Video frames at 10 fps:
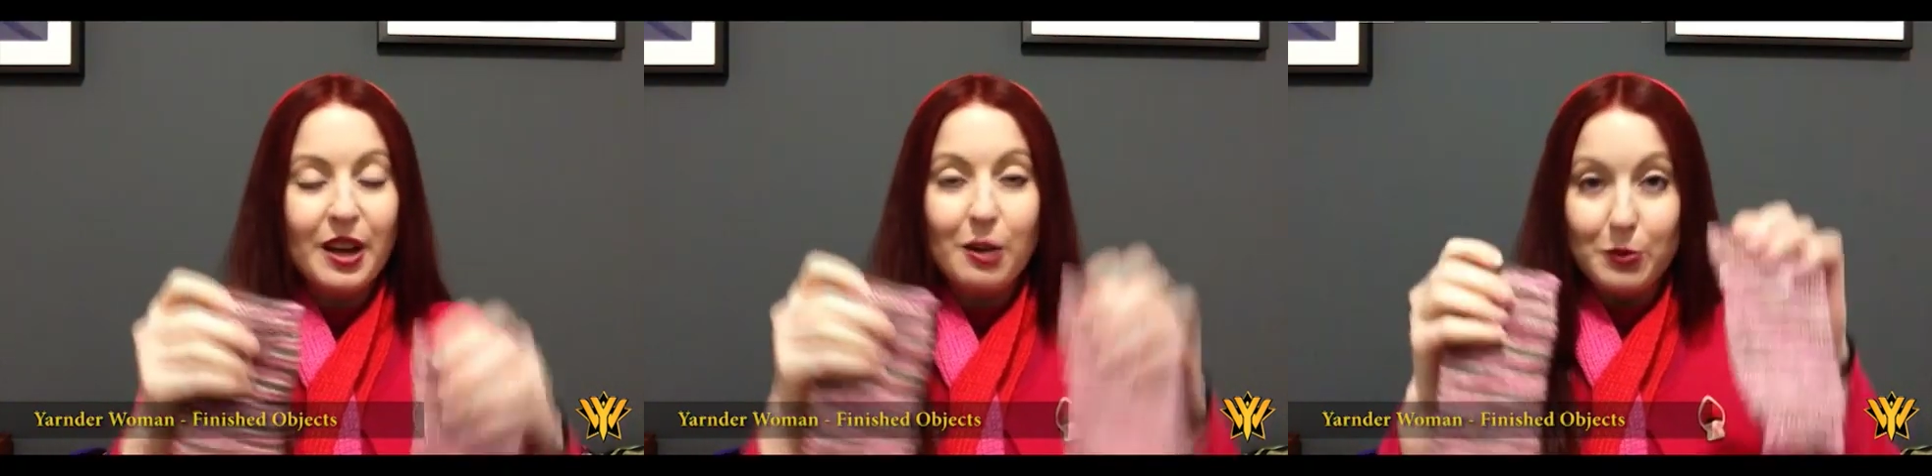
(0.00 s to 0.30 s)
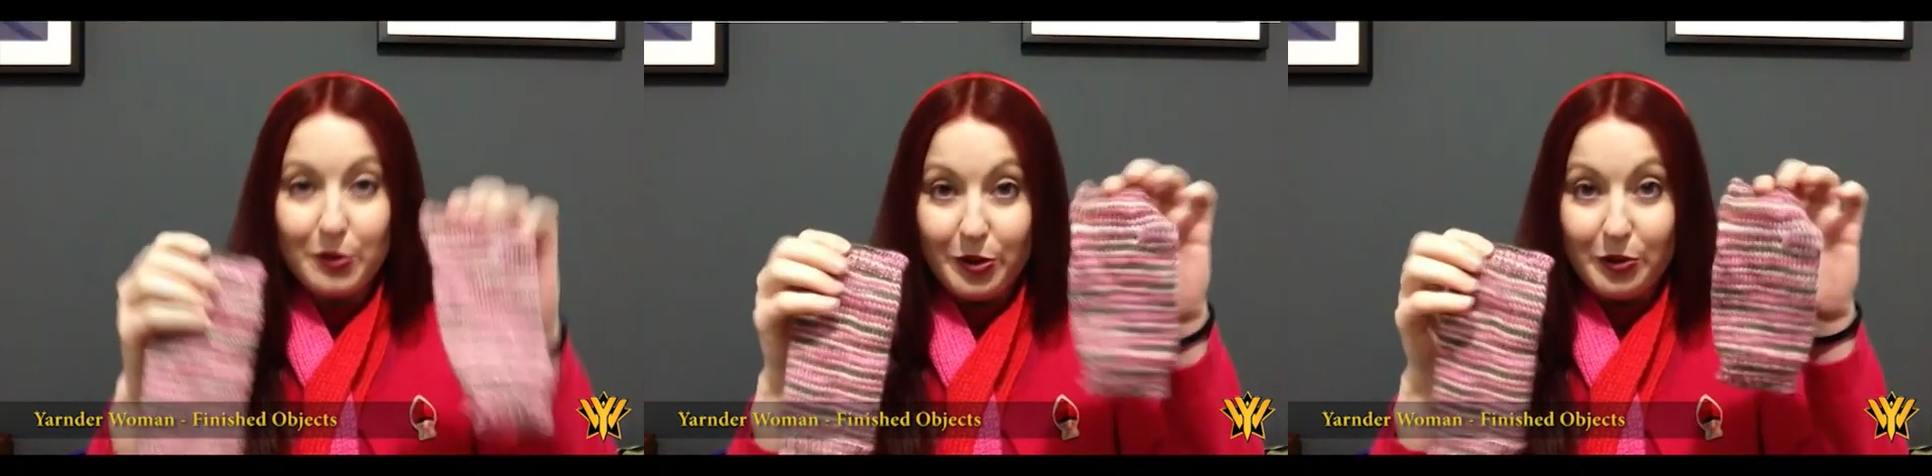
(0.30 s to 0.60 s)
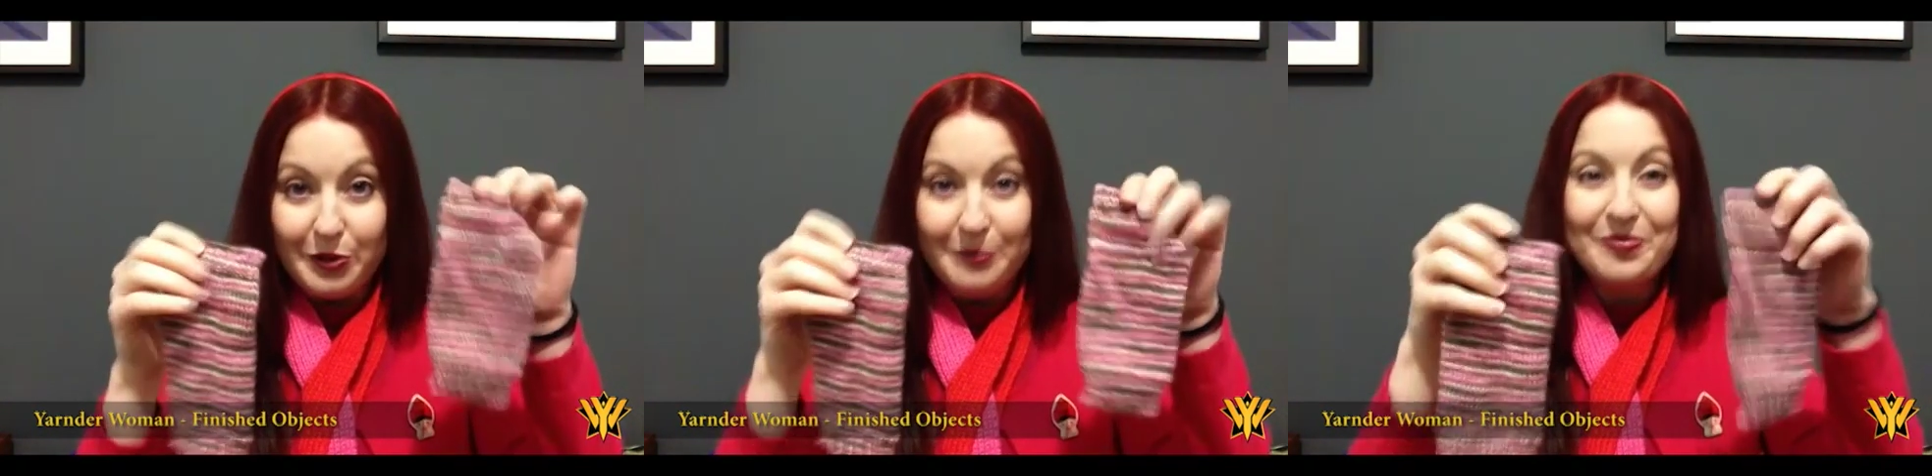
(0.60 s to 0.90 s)
I was
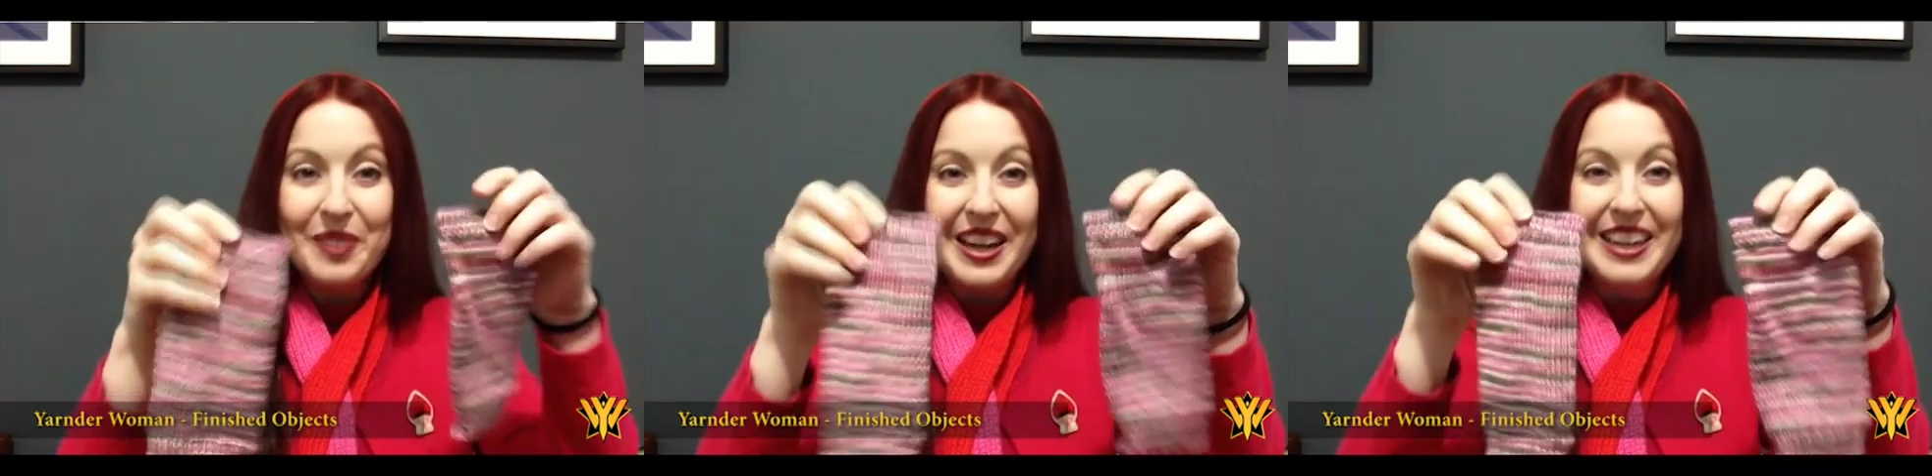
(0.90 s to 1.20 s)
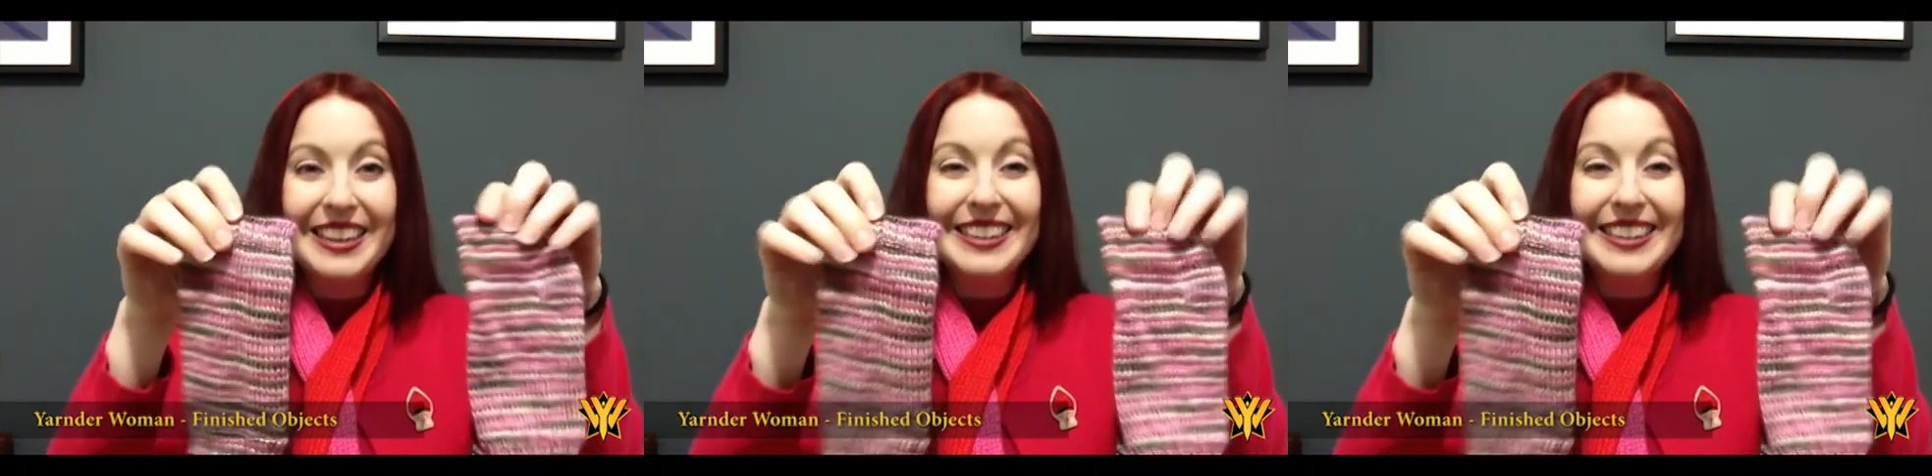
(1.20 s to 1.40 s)
sold. And